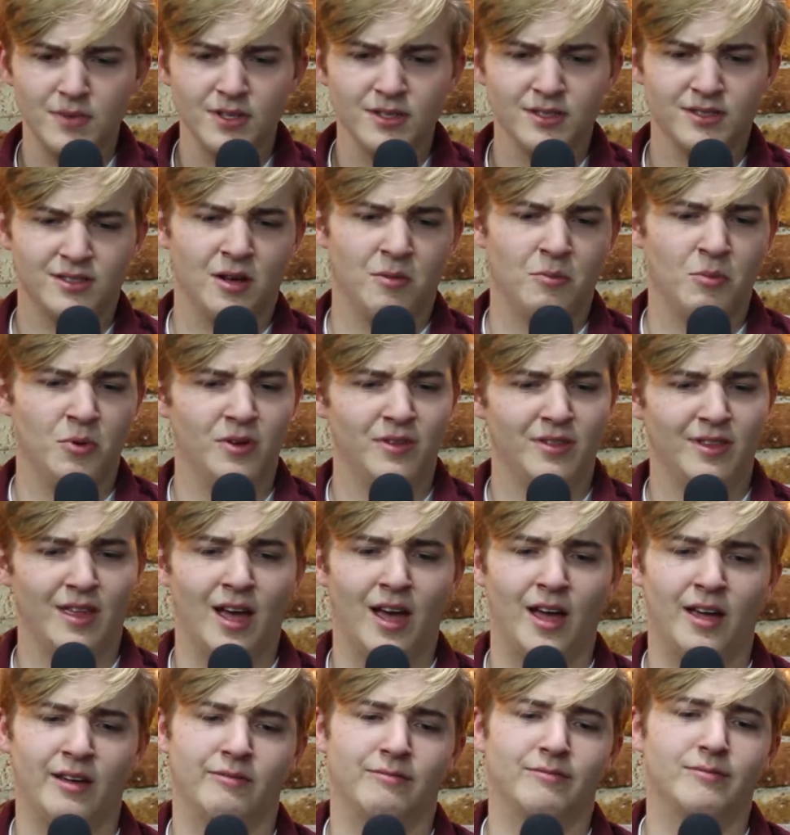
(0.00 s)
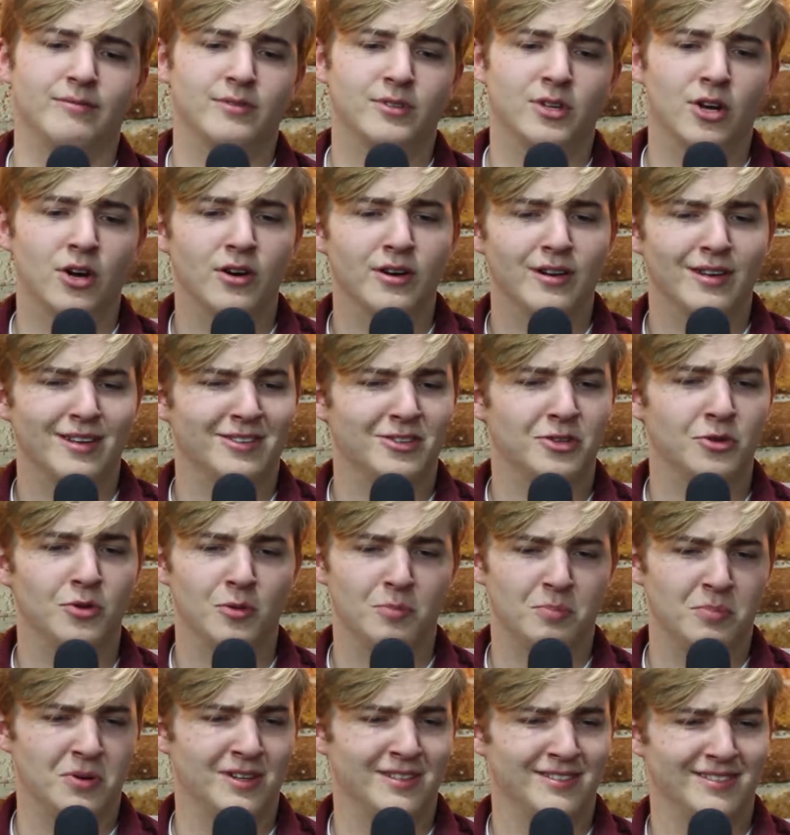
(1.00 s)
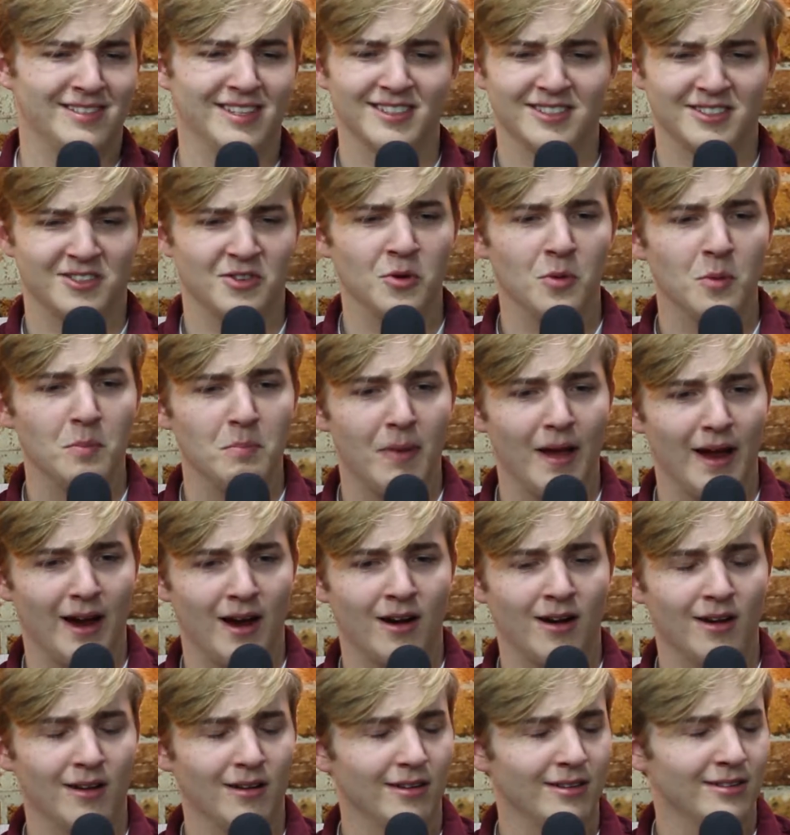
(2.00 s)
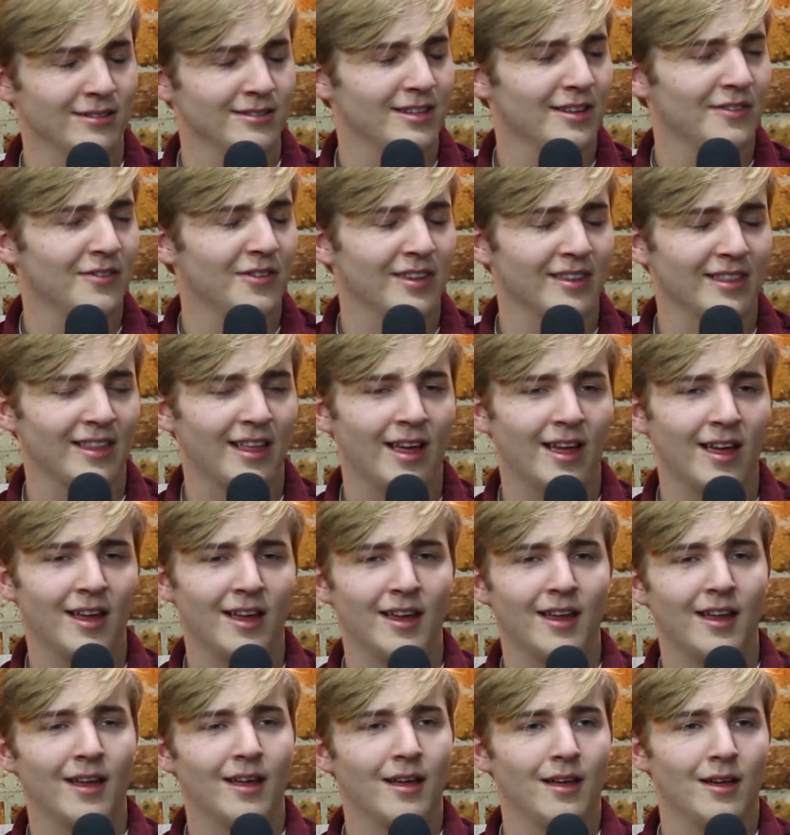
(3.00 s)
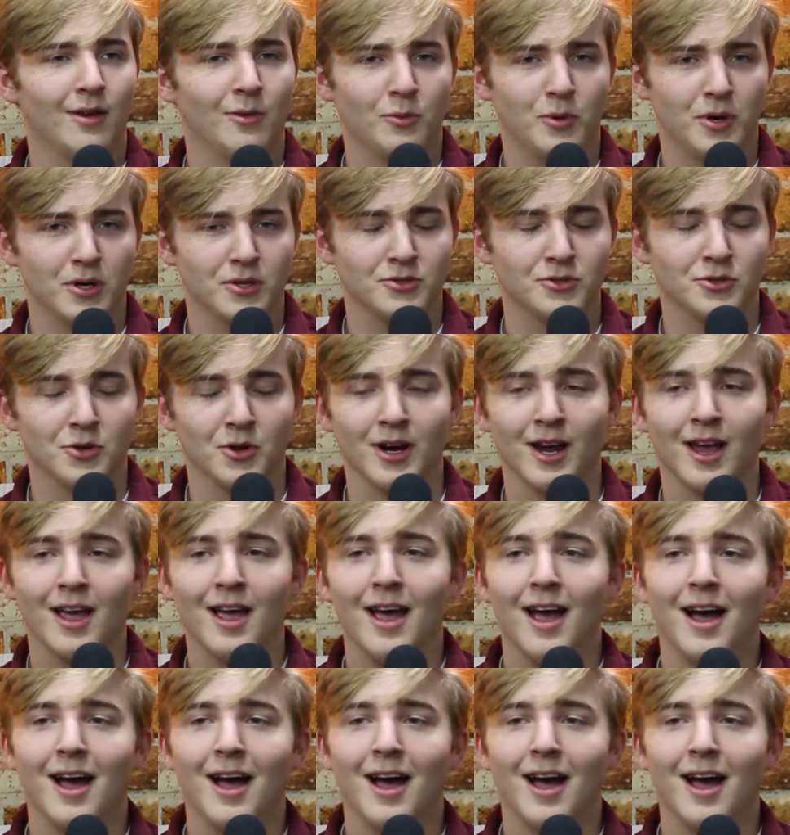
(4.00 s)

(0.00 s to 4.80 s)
someone that turned into a princess to a bear and stuff like that. Weird story.